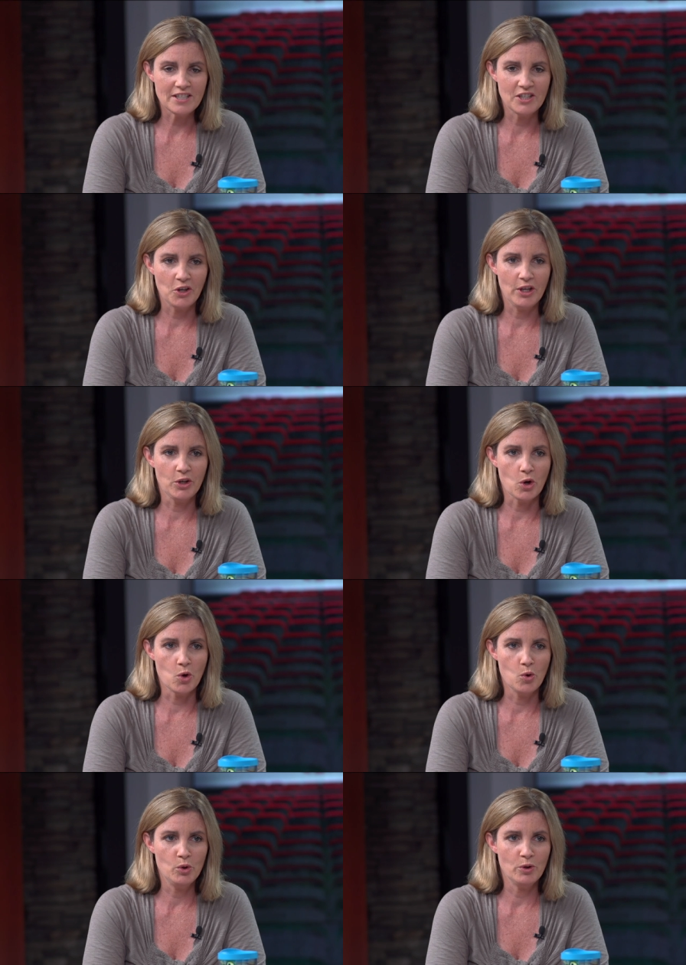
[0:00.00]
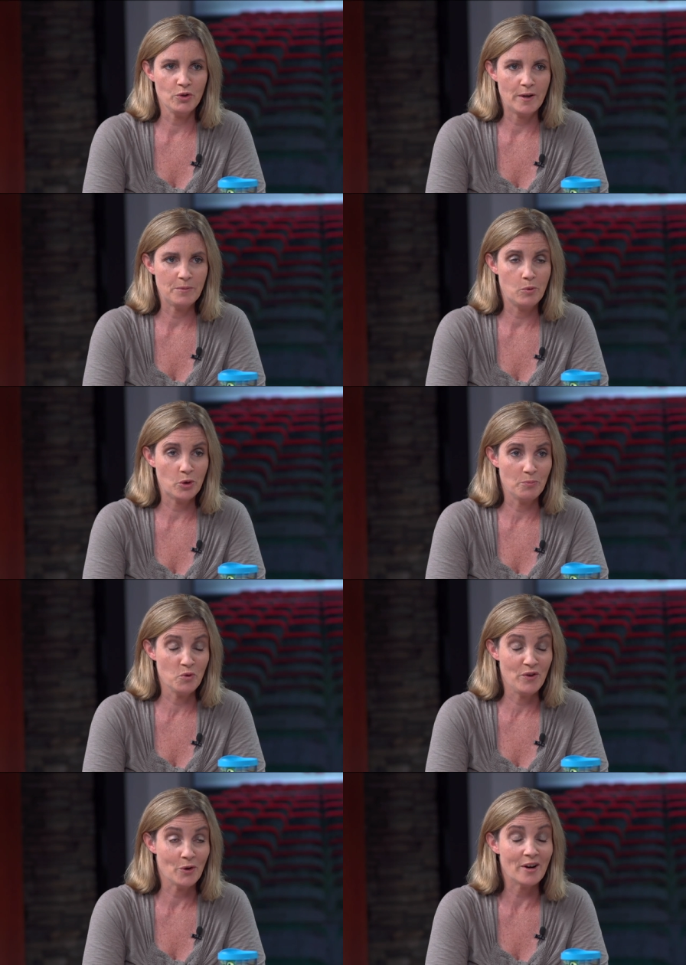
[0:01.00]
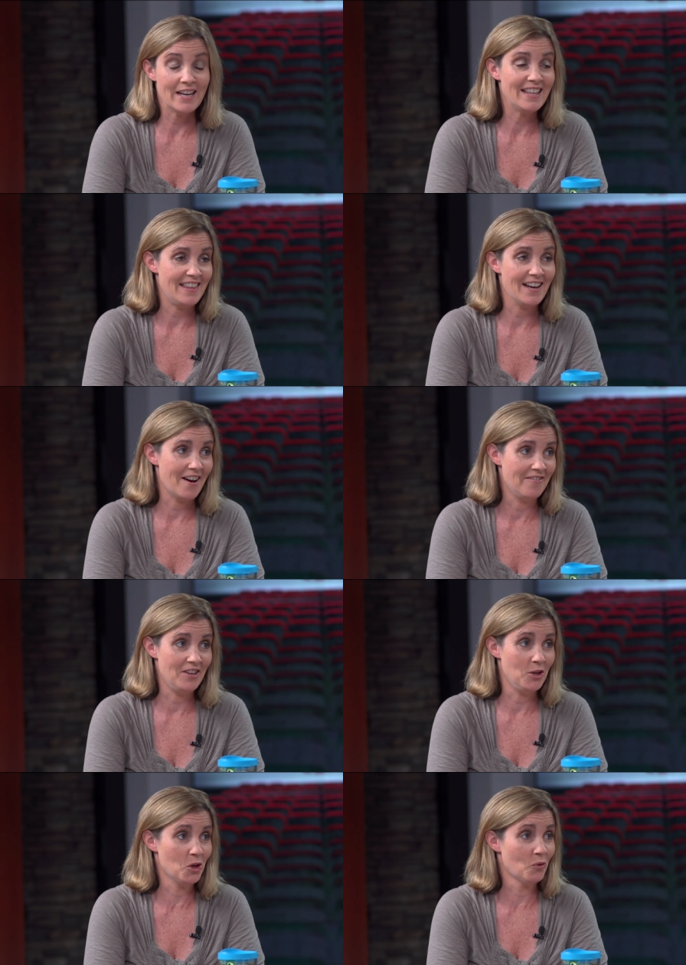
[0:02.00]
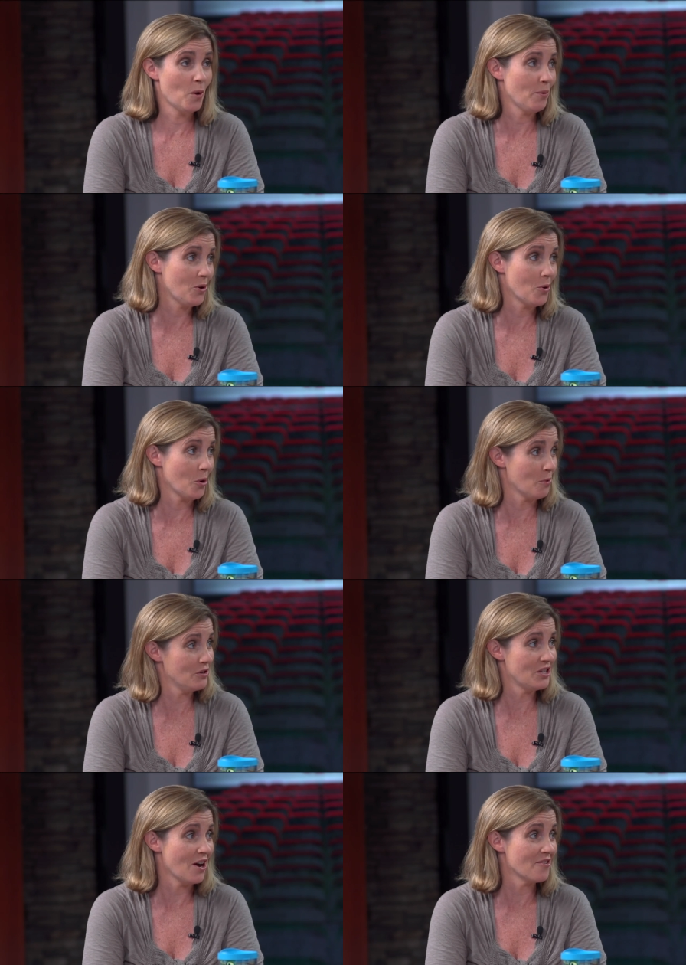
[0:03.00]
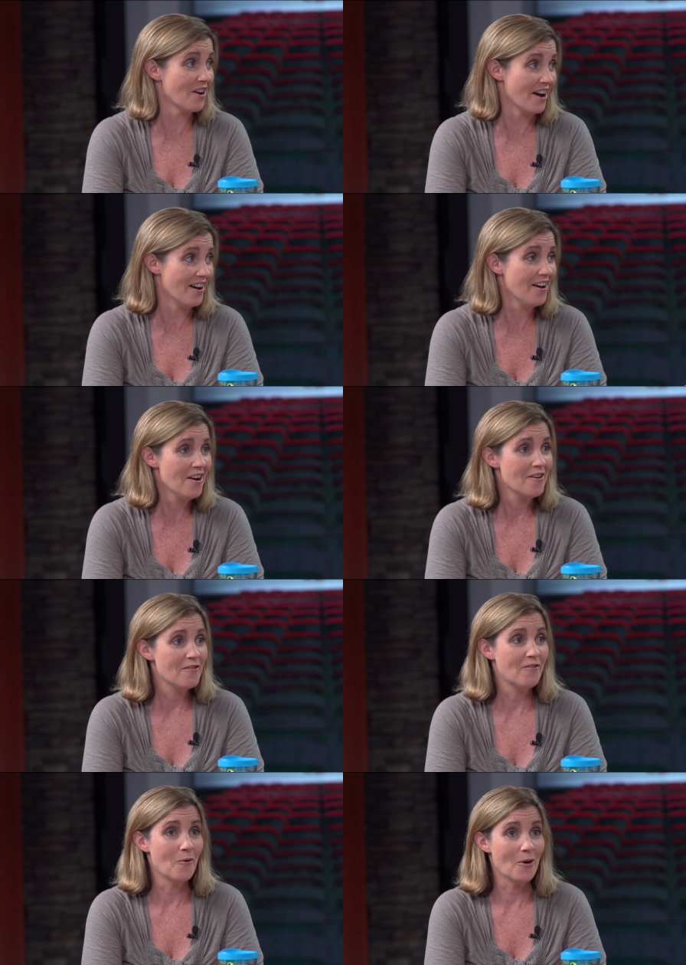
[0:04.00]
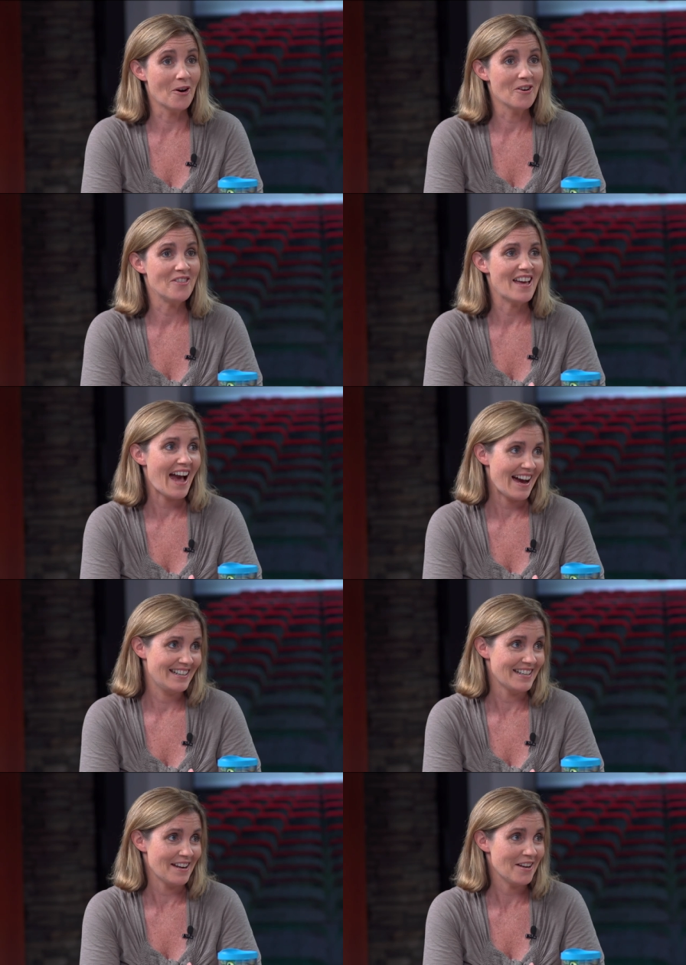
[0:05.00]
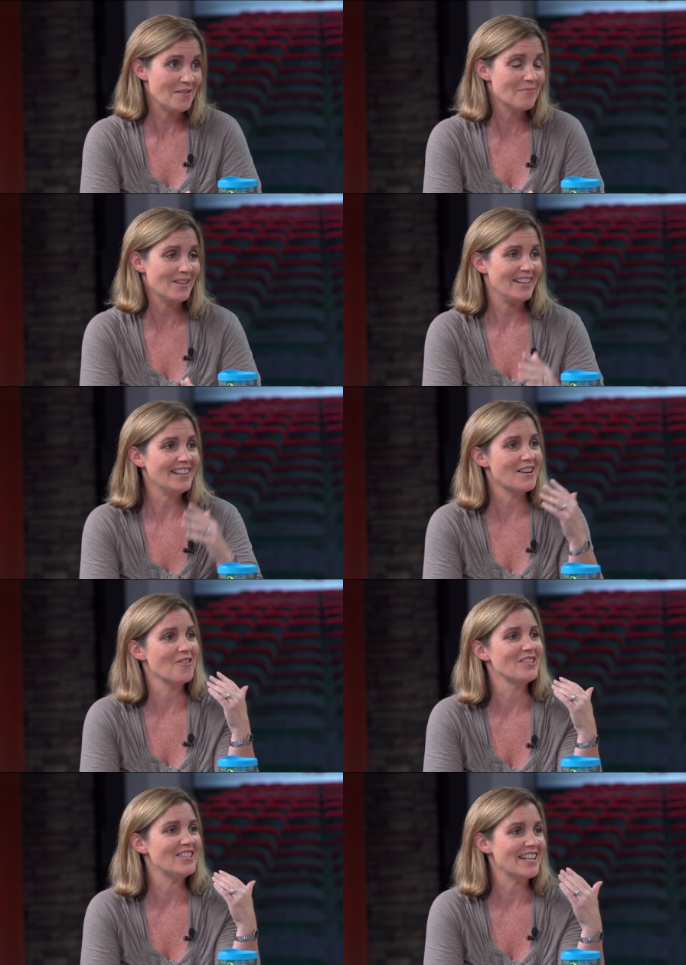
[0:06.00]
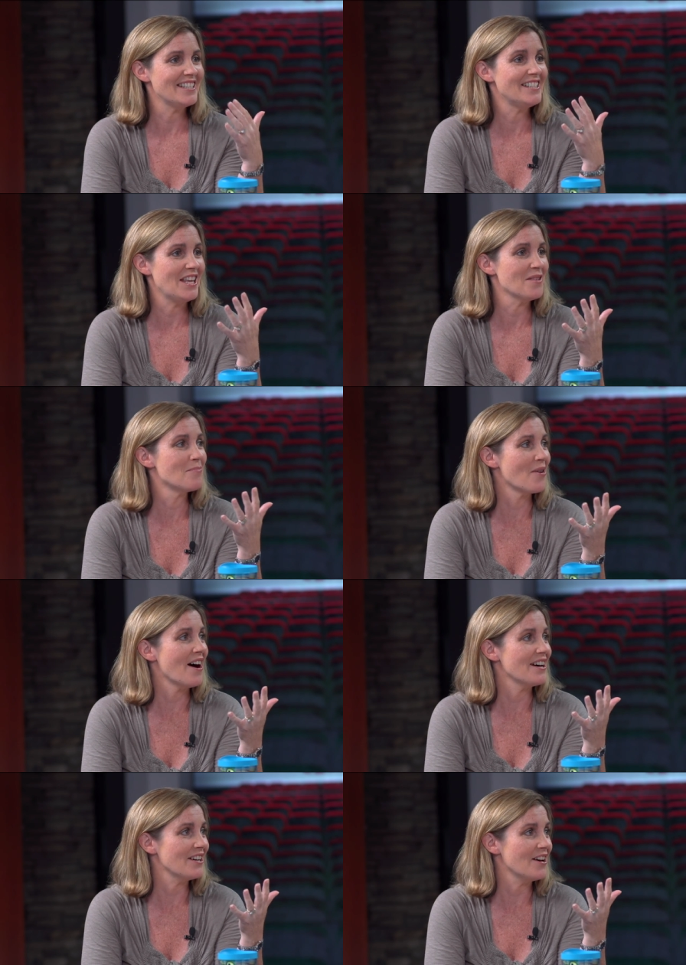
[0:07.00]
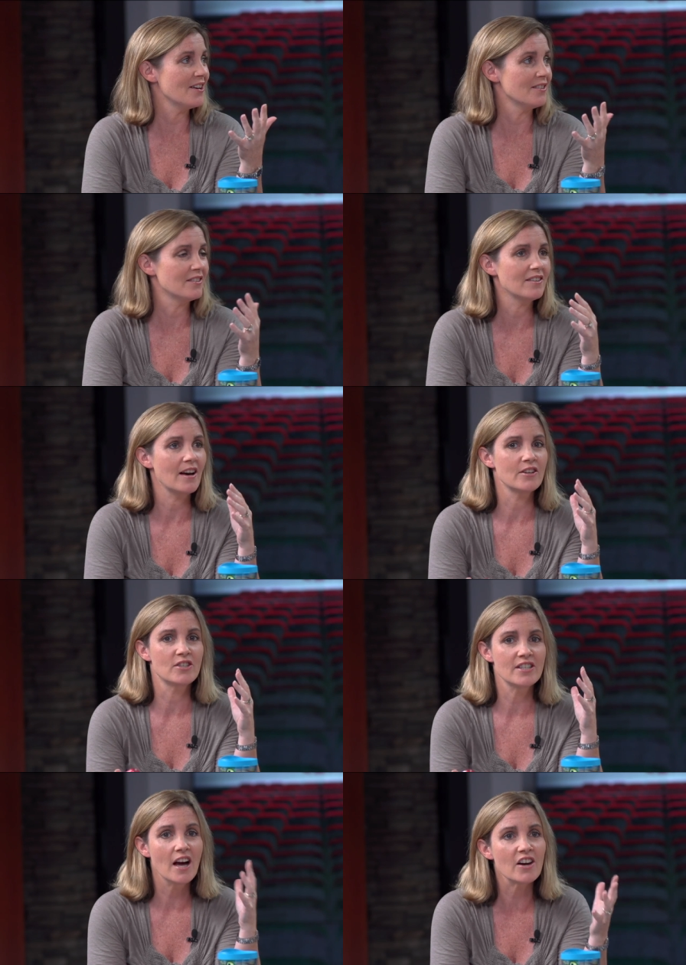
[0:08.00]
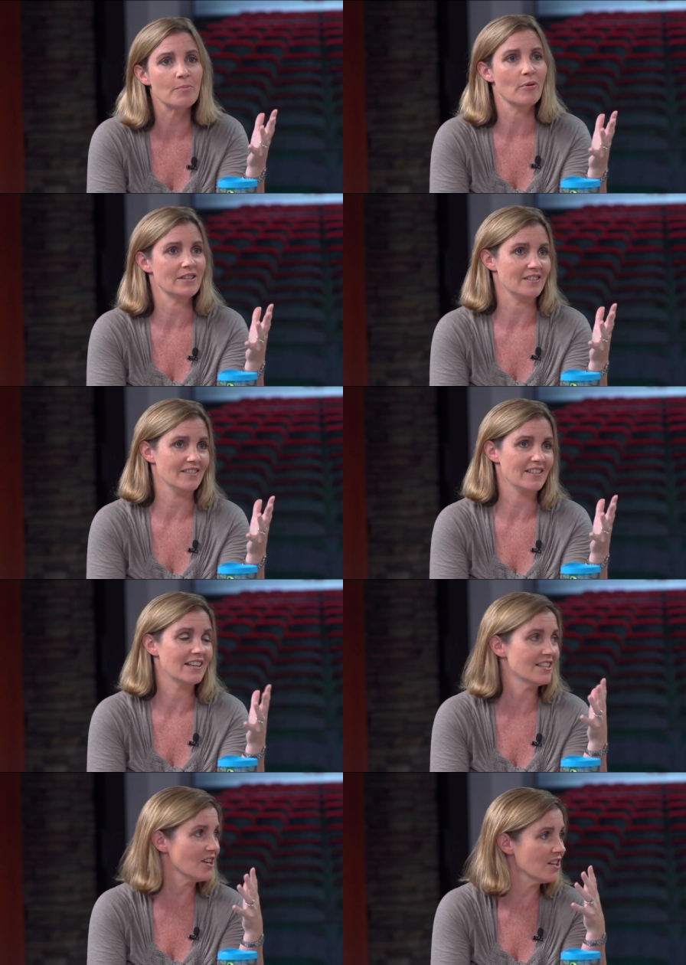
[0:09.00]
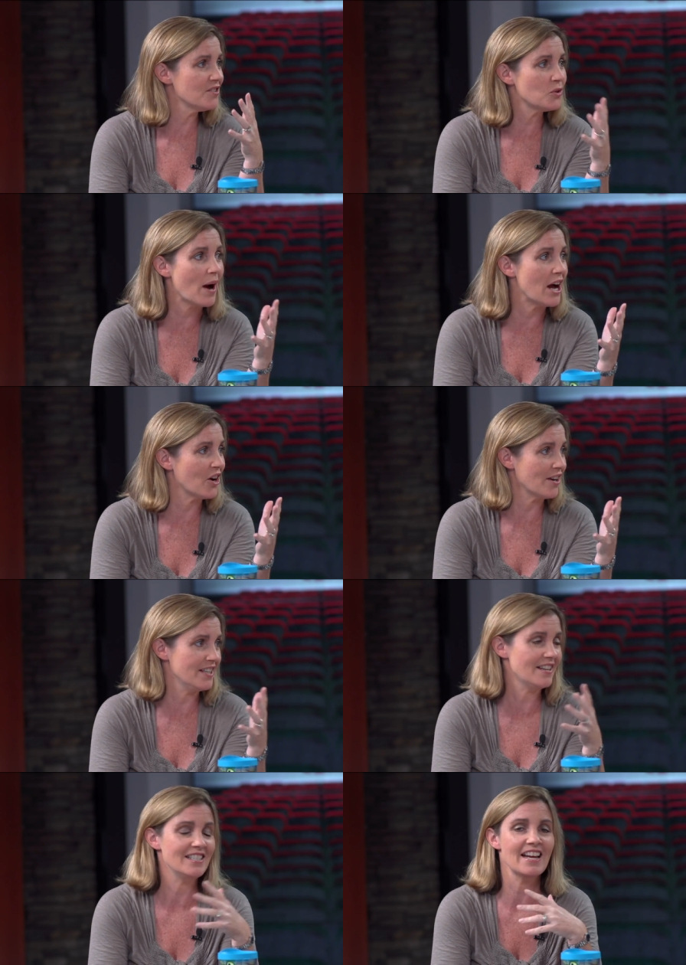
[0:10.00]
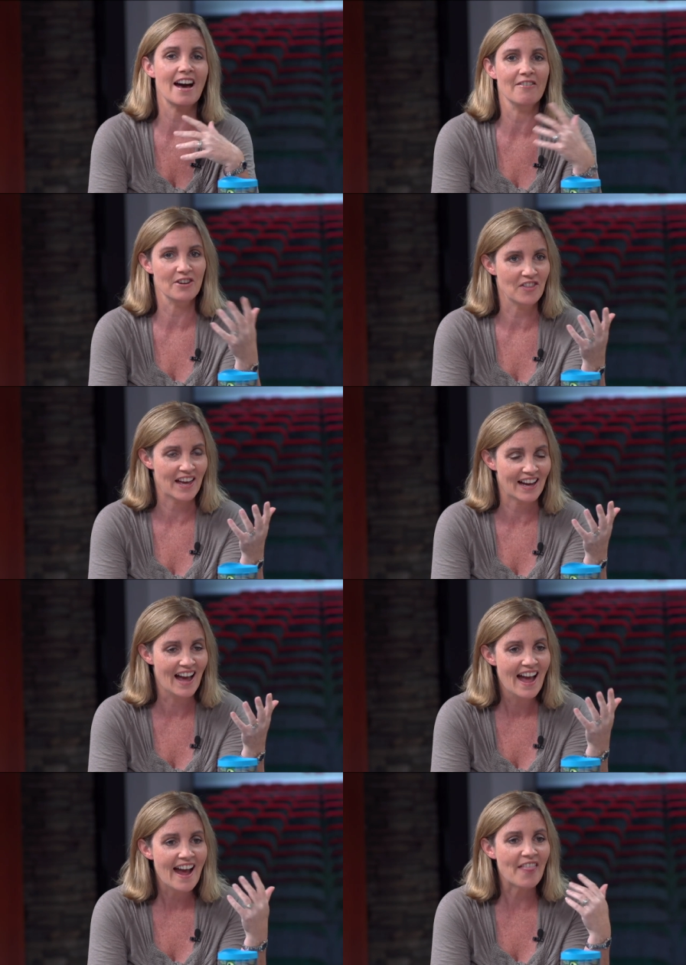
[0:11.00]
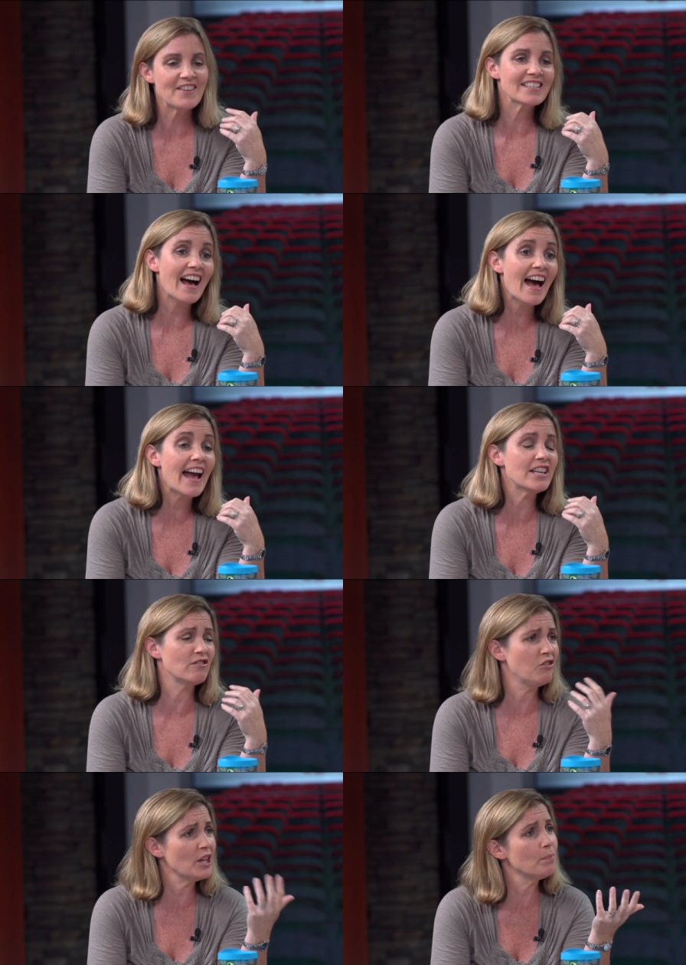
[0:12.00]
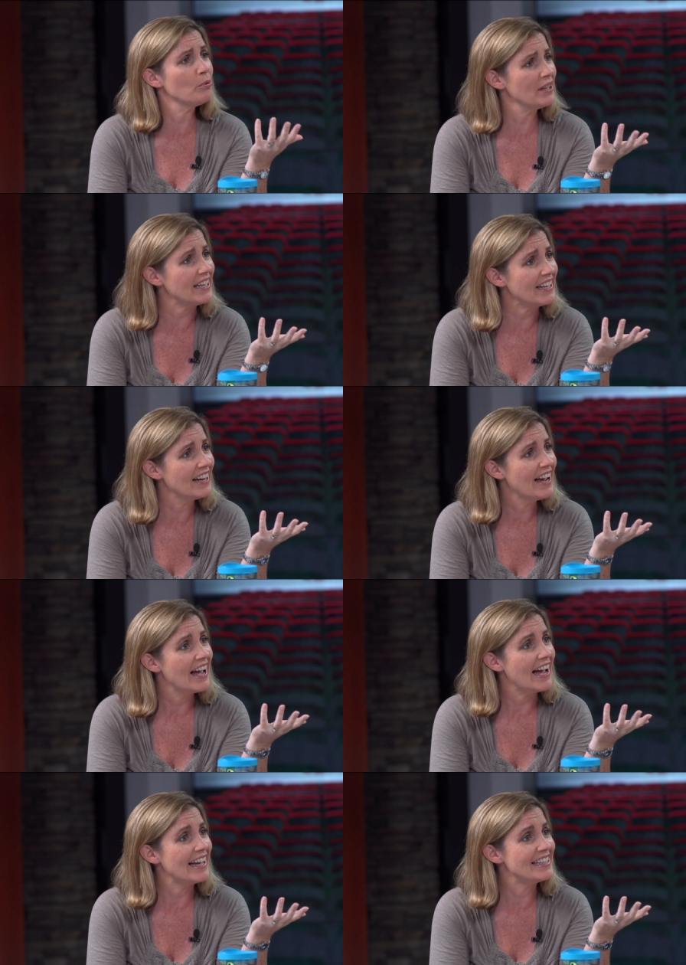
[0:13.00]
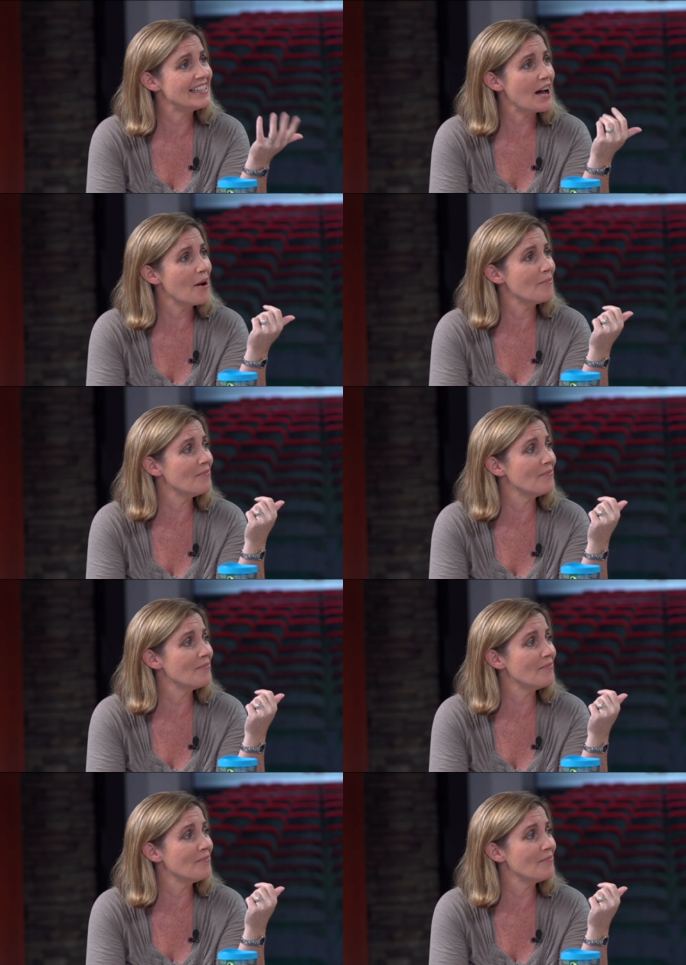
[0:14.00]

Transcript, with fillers: necessarily go to a transporter movie or anything of the Europa Corps genre for the acting, but you know, Jason Statham brought a, a ton of presence and a right. ton of swagger as he does to everything. And this guy is really pretty and mm -hmm.